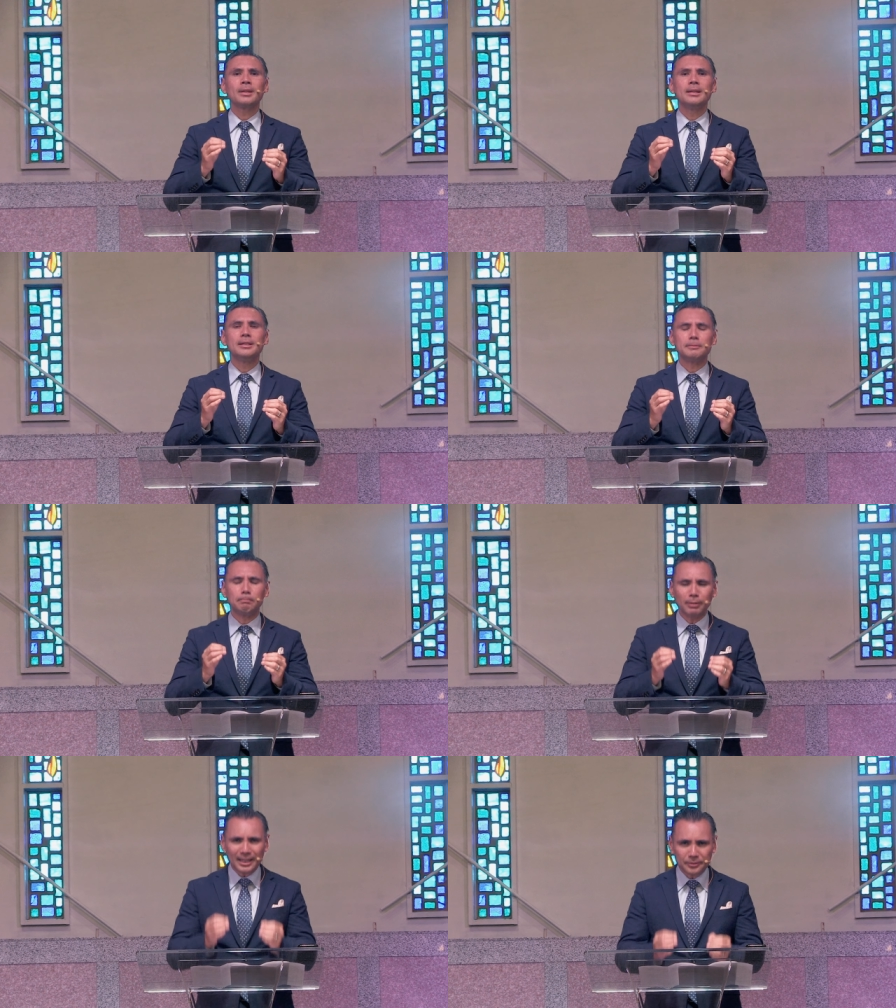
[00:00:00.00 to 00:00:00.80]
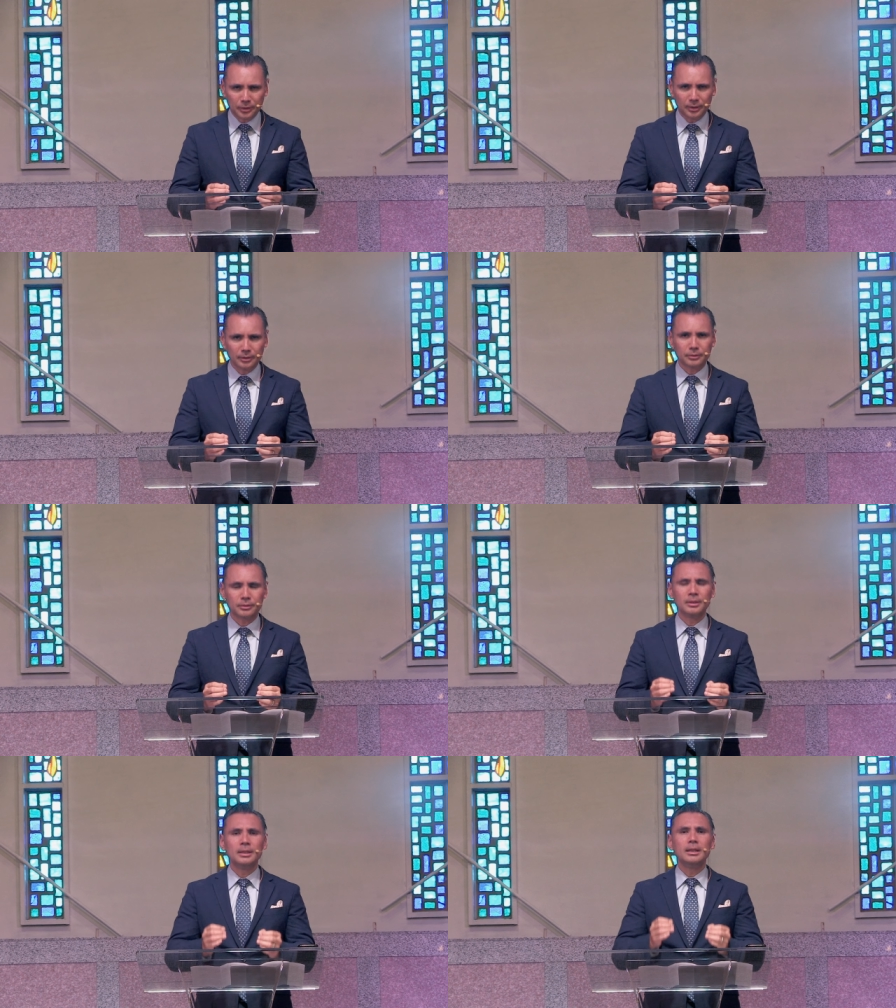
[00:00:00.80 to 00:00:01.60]
His blessings,
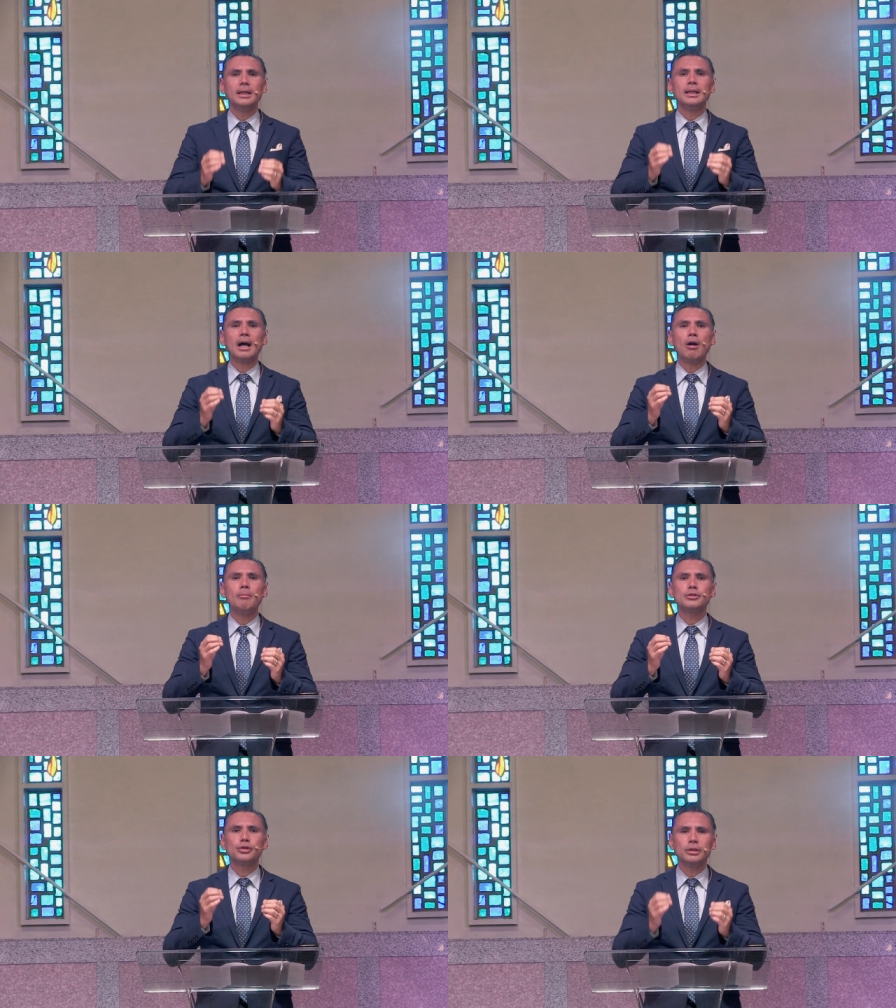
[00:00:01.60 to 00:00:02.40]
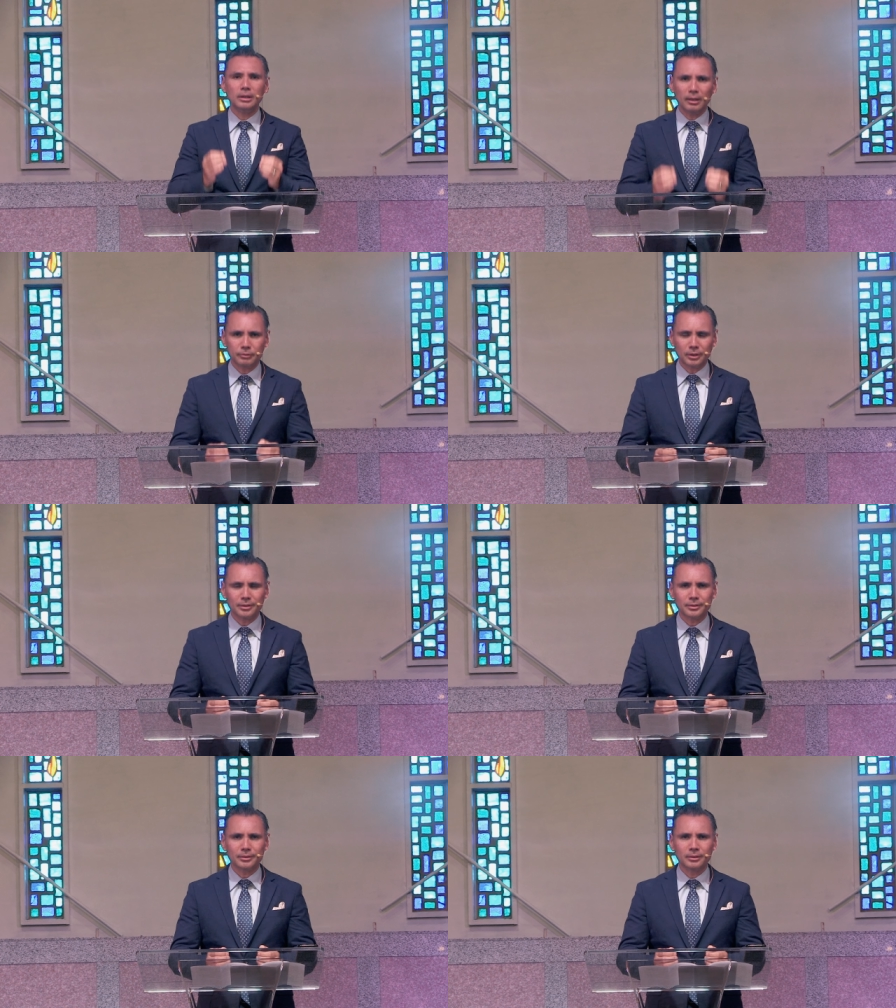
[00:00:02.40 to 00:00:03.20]
and how much He loves
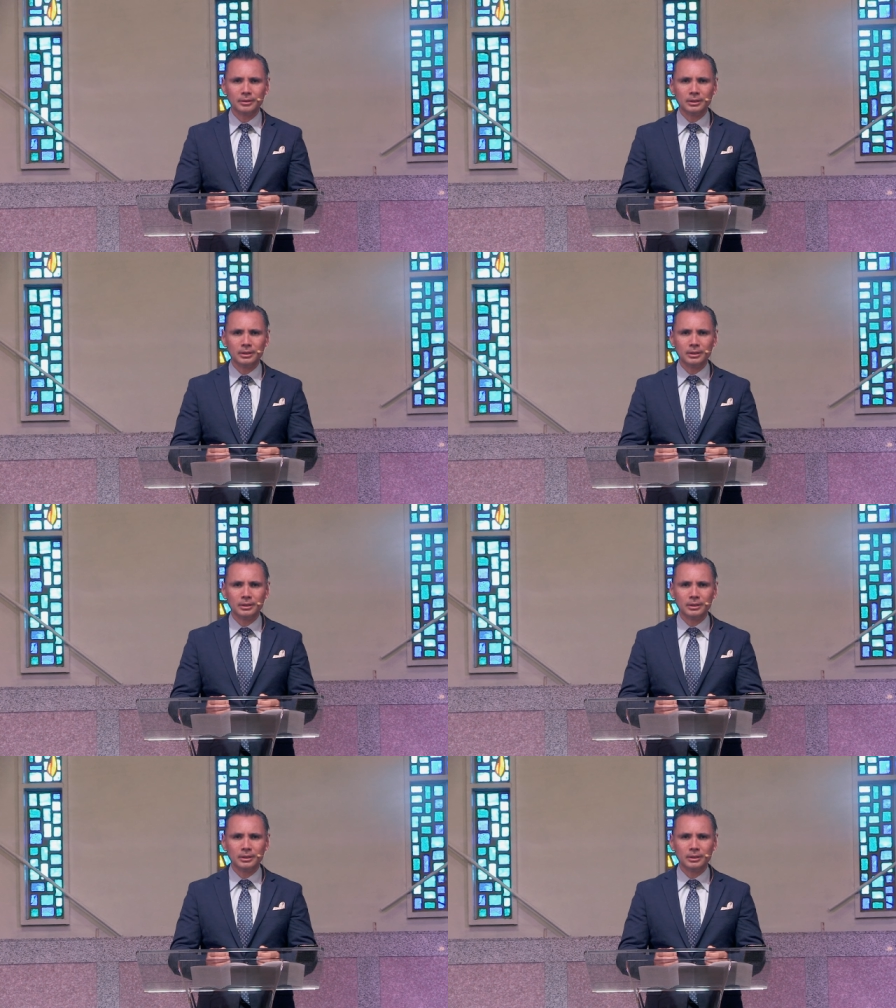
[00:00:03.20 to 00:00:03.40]
us.